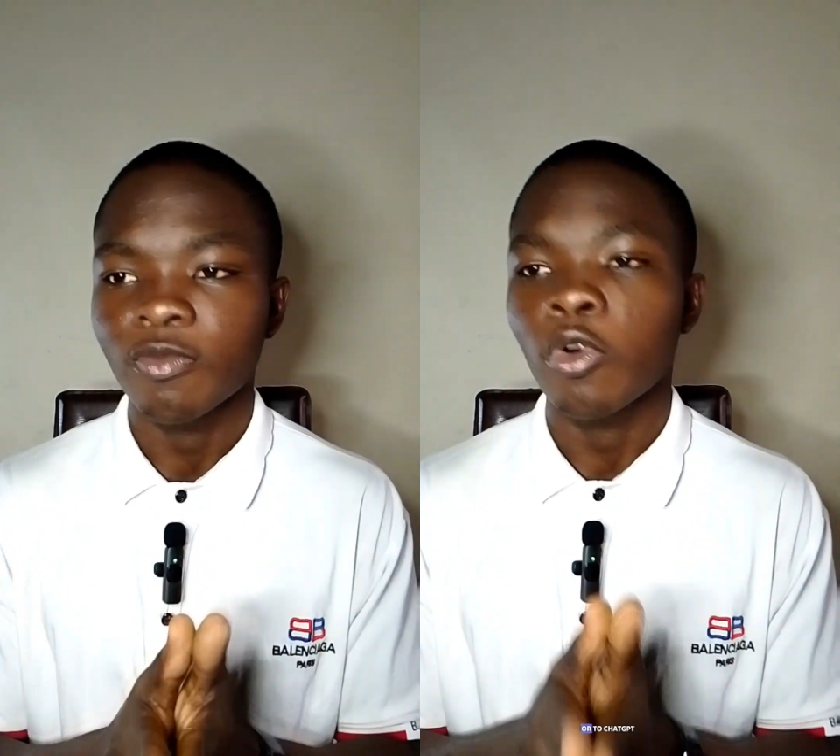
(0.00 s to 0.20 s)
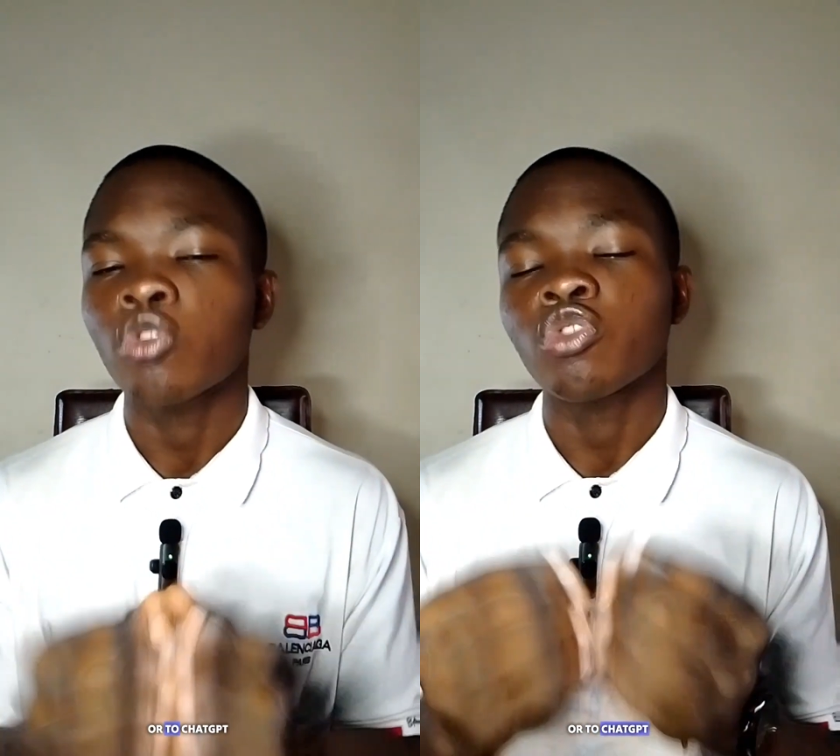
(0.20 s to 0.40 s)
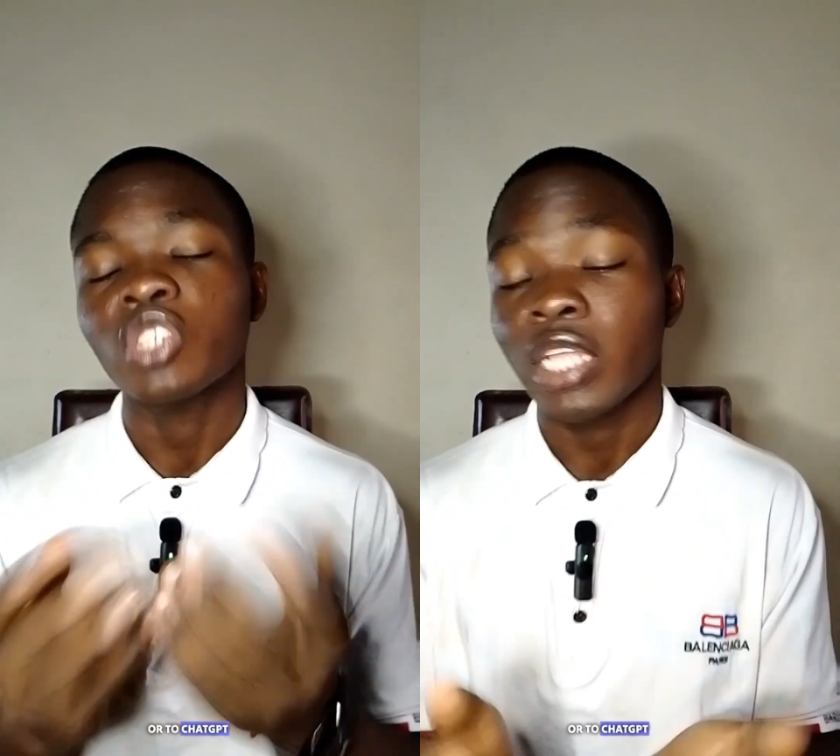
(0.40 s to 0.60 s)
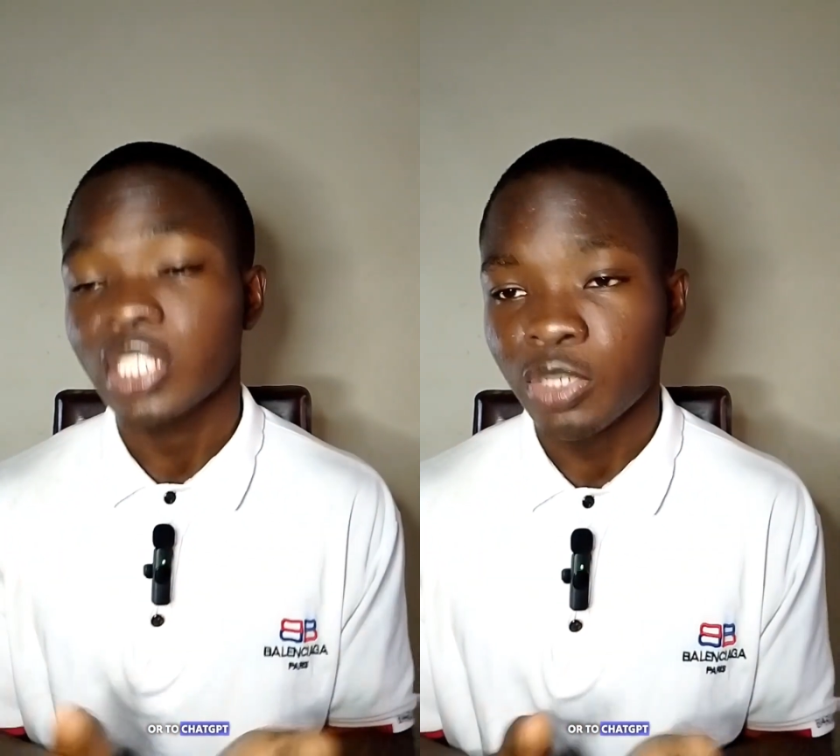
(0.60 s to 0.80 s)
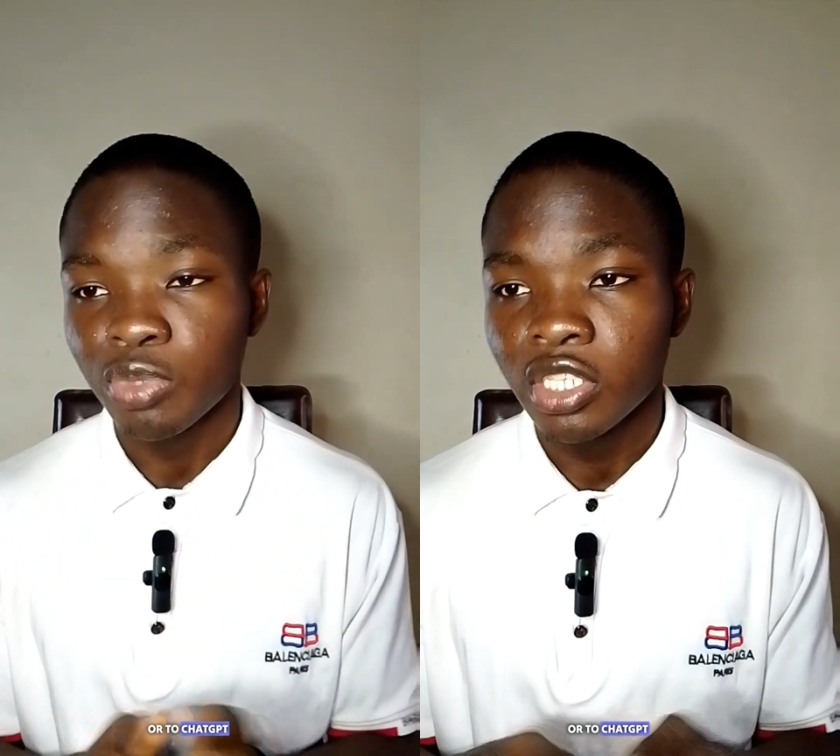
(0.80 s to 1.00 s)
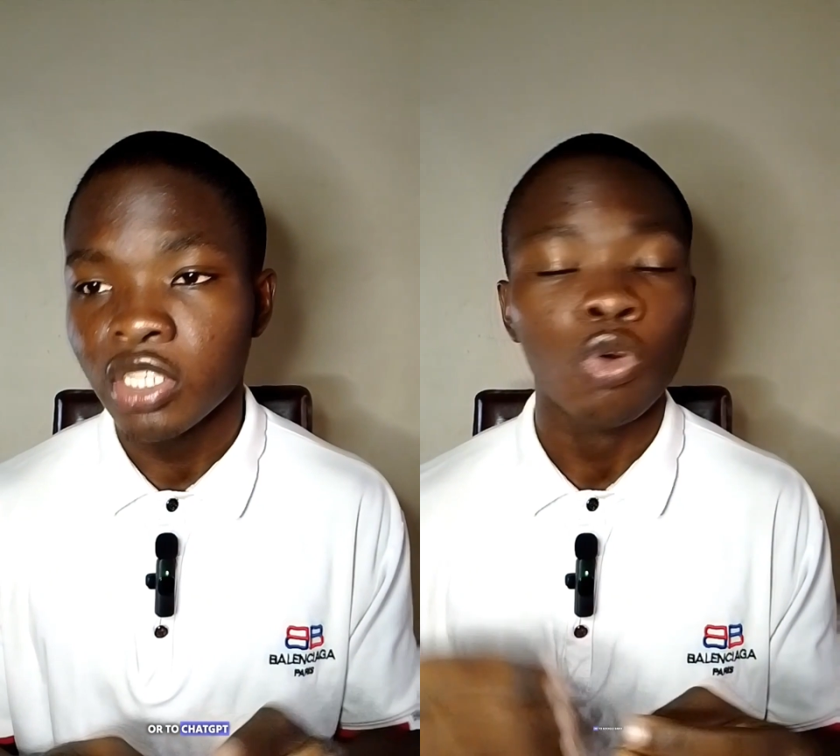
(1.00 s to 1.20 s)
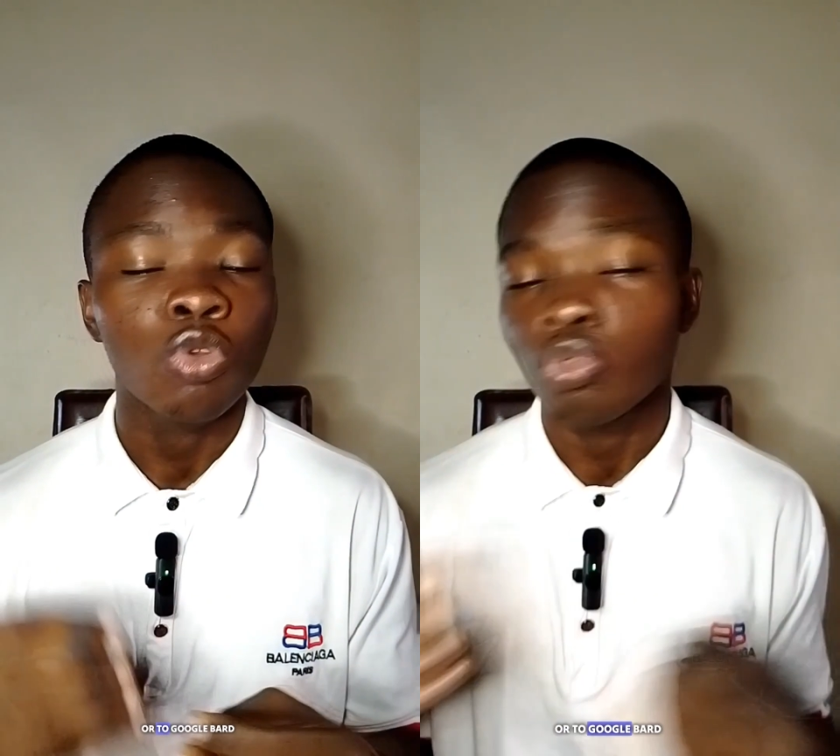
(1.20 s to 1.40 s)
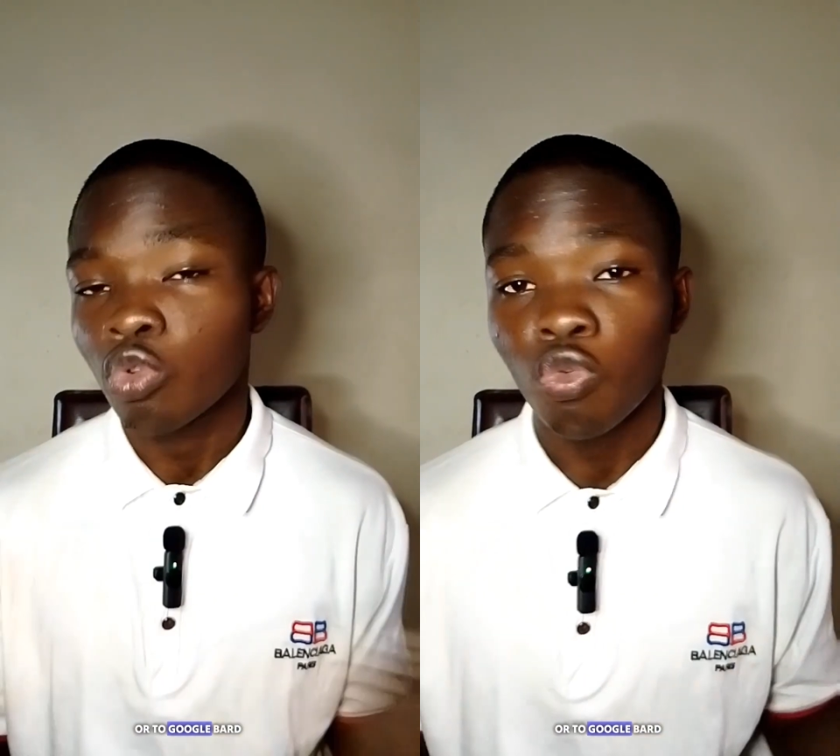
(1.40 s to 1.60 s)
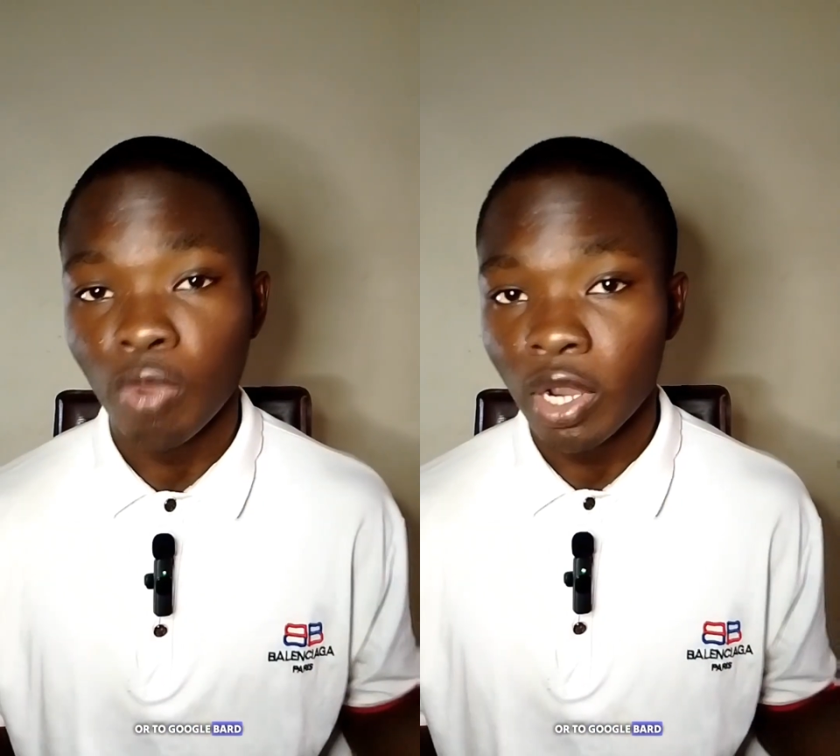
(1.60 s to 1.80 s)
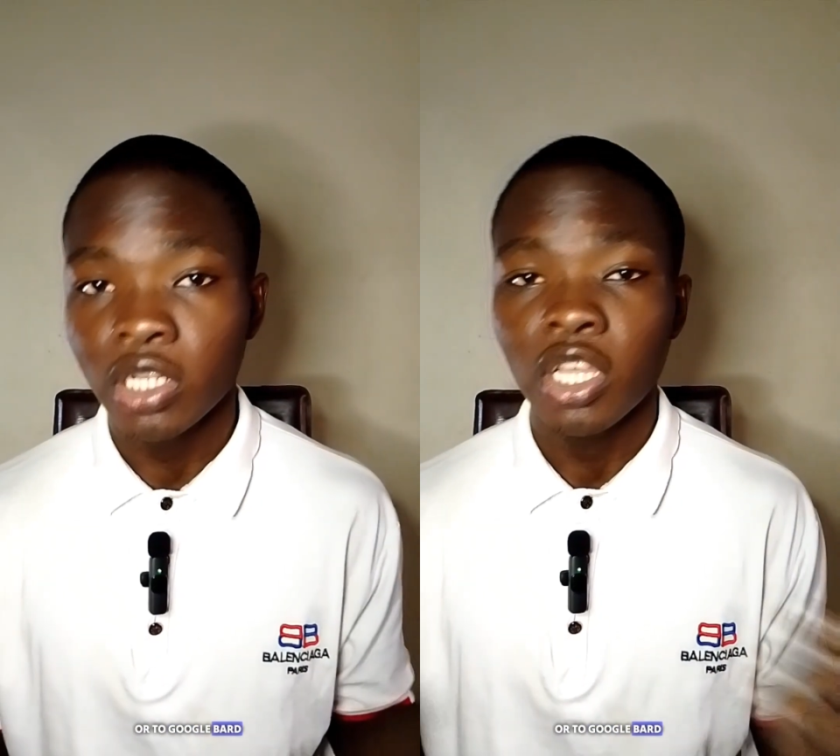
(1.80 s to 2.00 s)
or to ChatGPT or to Google Bard,